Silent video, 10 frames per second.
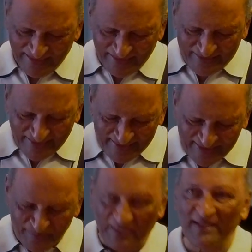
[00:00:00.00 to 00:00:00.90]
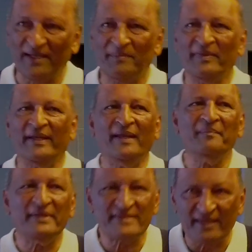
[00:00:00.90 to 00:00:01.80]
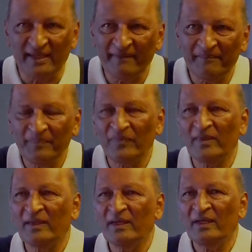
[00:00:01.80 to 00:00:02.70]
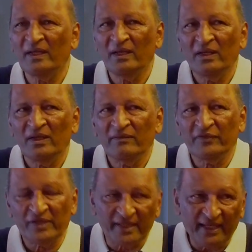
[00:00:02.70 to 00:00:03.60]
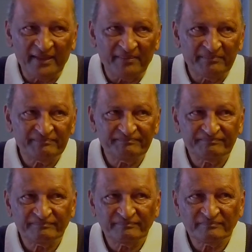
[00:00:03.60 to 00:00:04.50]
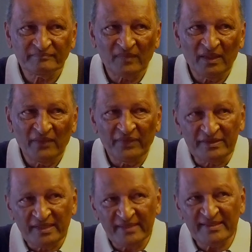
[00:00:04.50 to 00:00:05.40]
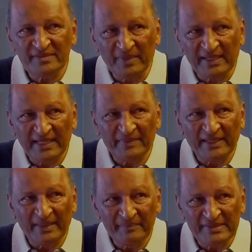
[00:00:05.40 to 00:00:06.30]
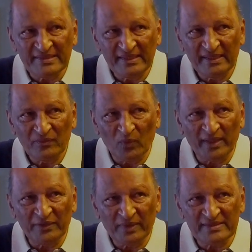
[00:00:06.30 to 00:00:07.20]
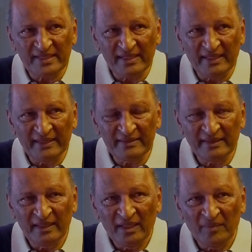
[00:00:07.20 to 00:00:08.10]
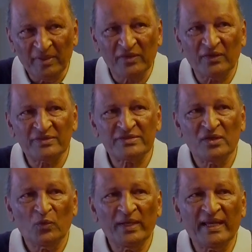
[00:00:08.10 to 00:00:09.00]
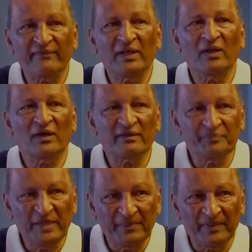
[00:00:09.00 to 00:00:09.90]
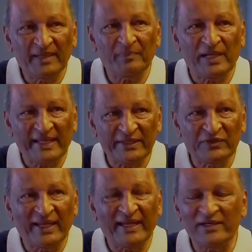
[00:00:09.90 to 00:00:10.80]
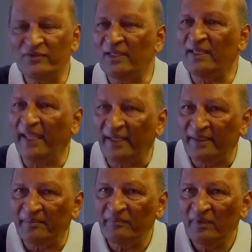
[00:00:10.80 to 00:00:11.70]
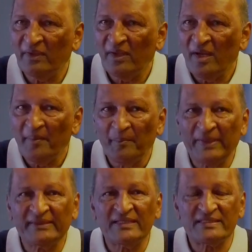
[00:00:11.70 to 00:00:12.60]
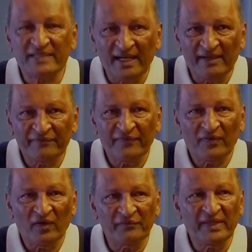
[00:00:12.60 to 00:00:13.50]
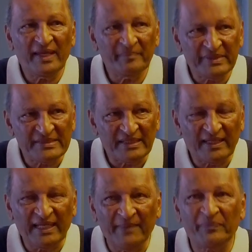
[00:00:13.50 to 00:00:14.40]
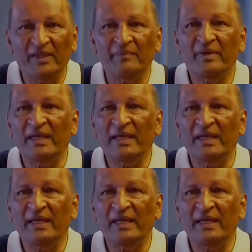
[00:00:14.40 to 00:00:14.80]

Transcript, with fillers: the church has become an embassy for the kingdom. The church has become an embassy. Why do I say that? Because we have a lot of people applying to get into the kingdom, but the staff of the embassy keep them